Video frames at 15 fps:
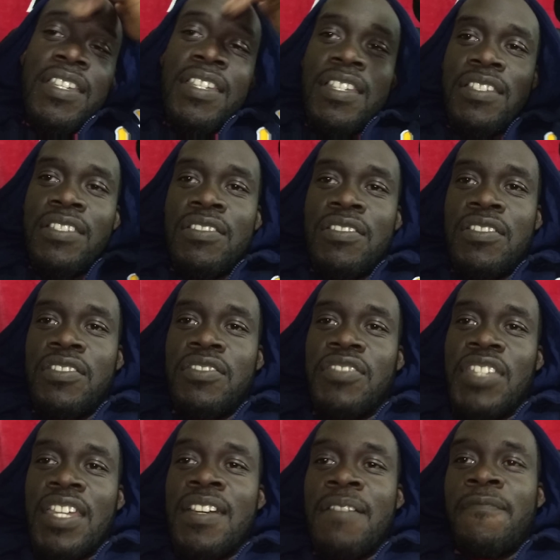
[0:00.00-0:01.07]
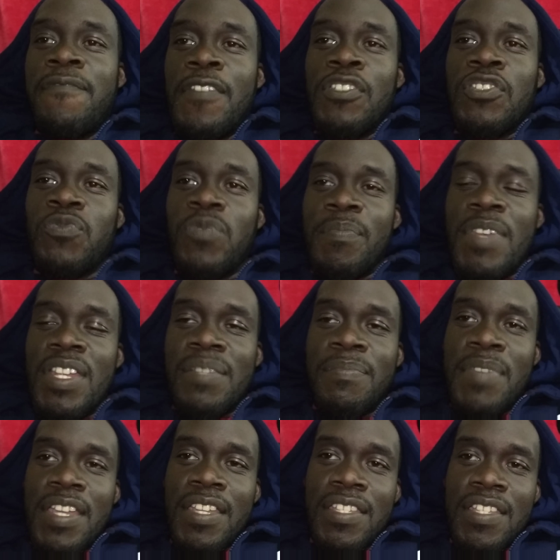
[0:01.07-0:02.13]
they come first with Manny
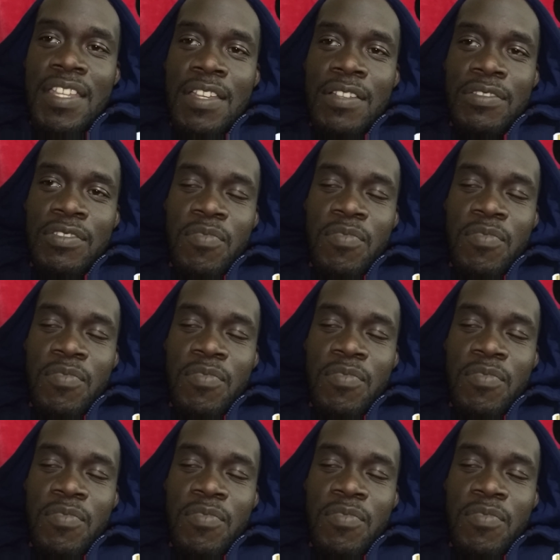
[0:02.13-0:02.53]
Pacquiao.